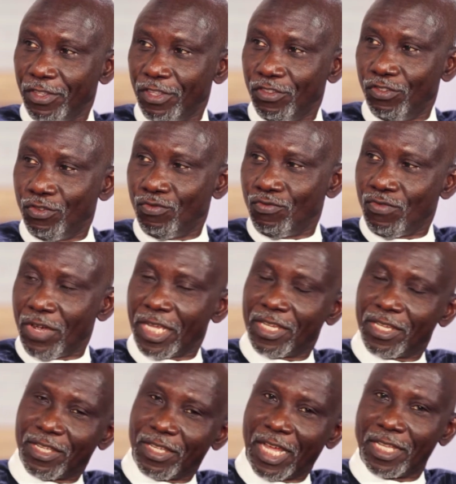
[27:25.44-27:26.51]
You
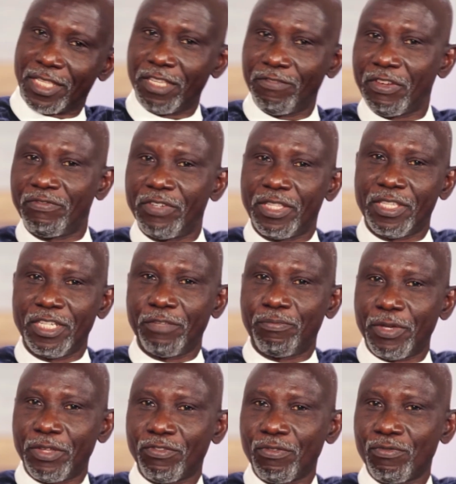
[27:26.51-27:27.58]
work as if everything
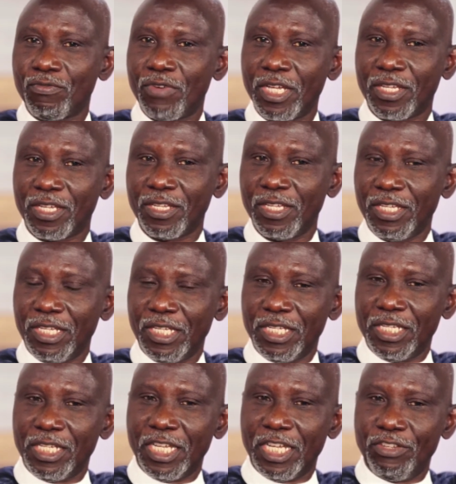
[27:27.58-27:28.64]
depends on work,
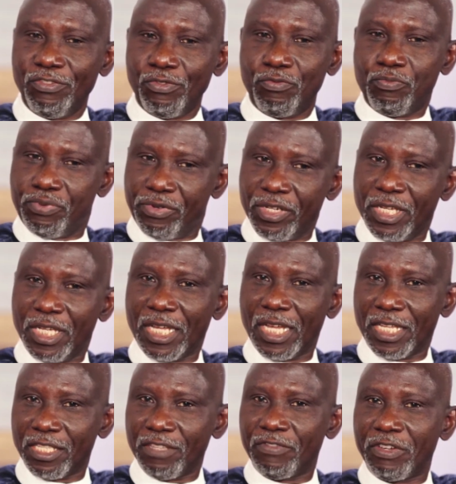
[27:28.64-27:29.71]
and you pray
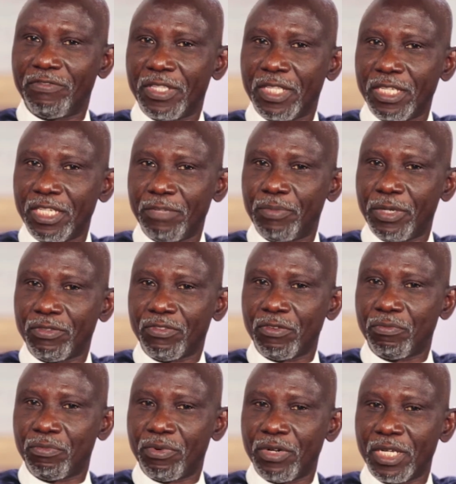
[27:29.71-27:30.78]
as if everything depends
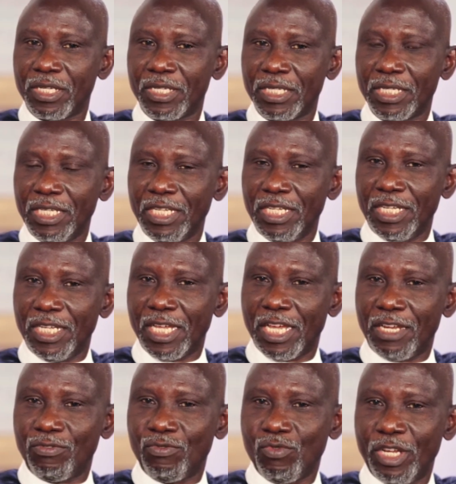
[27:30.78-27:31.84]
on prayer.
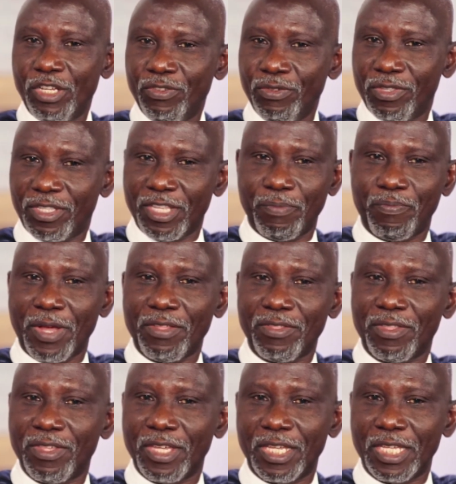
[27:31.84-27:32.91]
And when you step
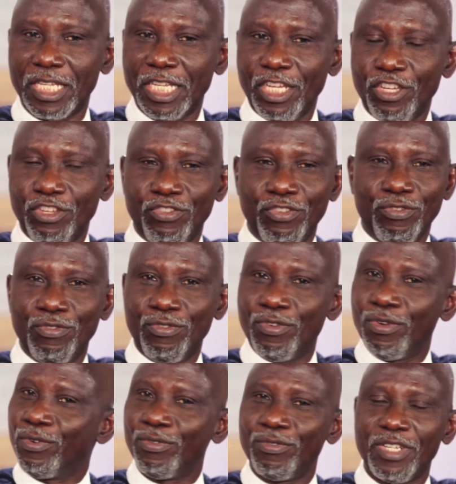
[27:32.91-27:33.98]
out there, you
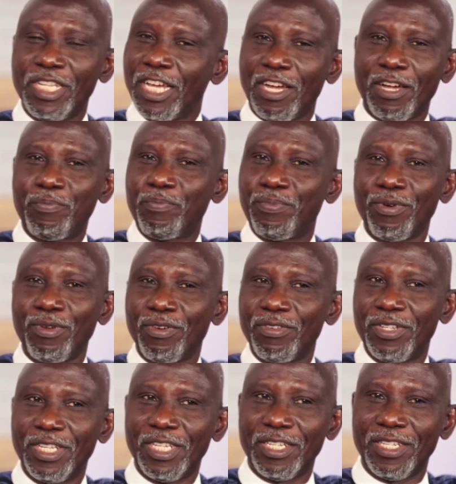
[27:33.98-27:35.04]
know they are
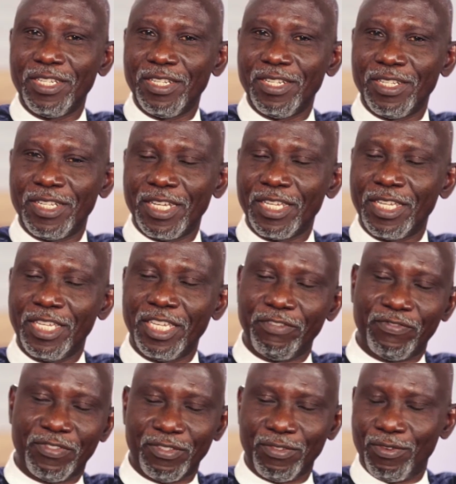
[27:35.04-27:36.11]
applauding the
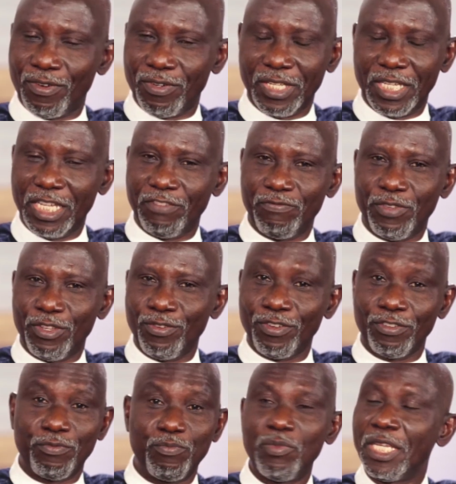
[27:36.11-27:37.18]
gifts God gave me,
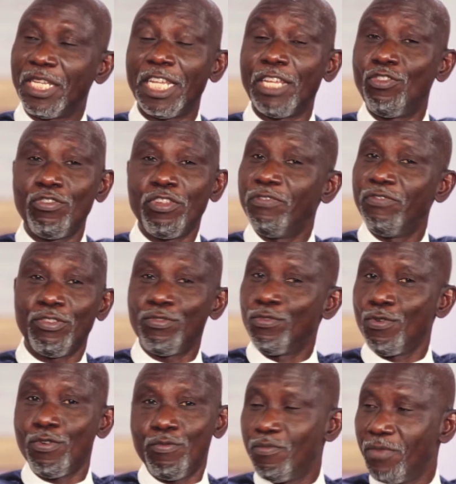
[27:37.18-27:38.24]
not me. They don't even
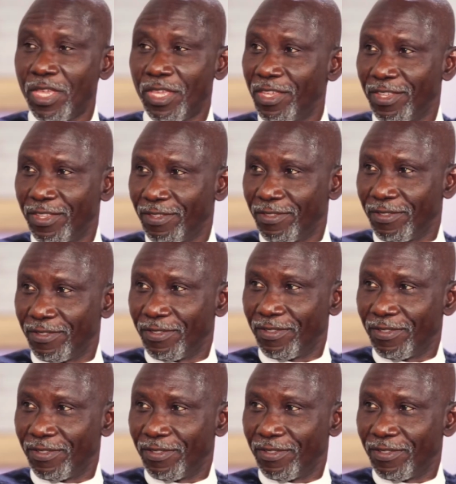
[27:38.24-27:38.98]
know me.